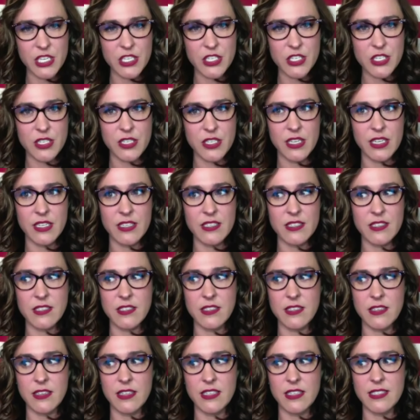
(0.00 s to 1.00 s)
education
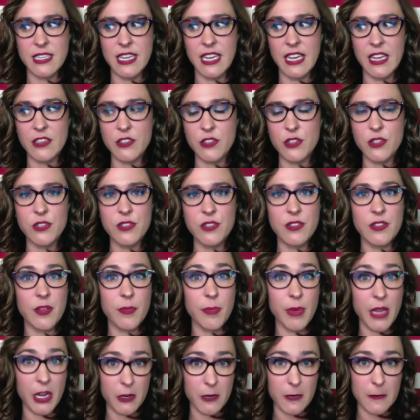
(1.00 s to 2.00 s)
is
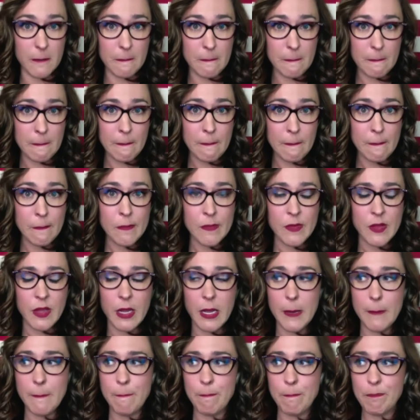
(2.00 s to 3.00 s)
handled, the better.
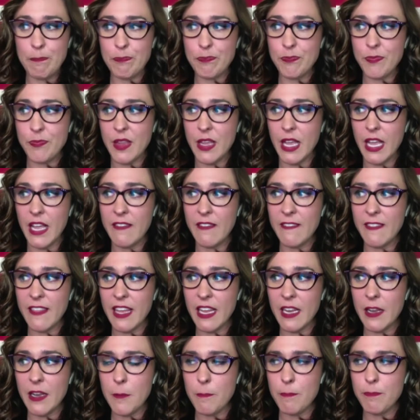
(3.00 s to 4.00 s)
And
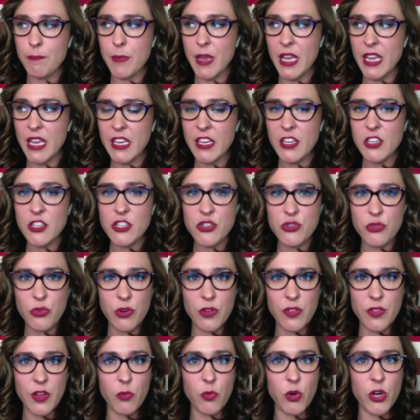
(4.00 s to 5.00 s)
then making
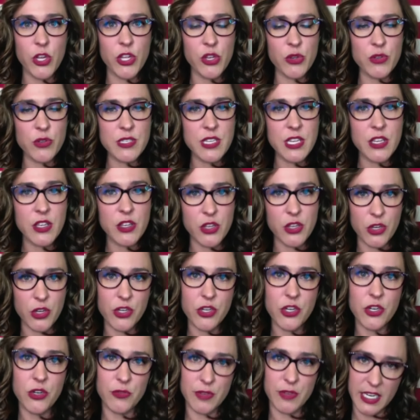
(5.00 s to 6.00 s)
sure that we're using
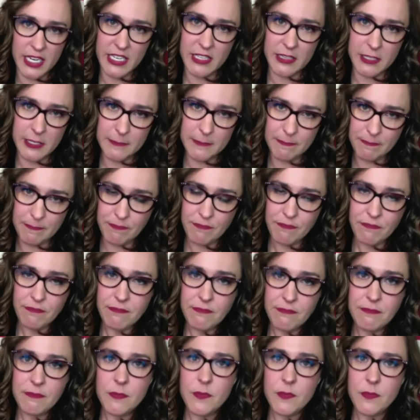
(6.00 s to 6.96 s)
good curriculum.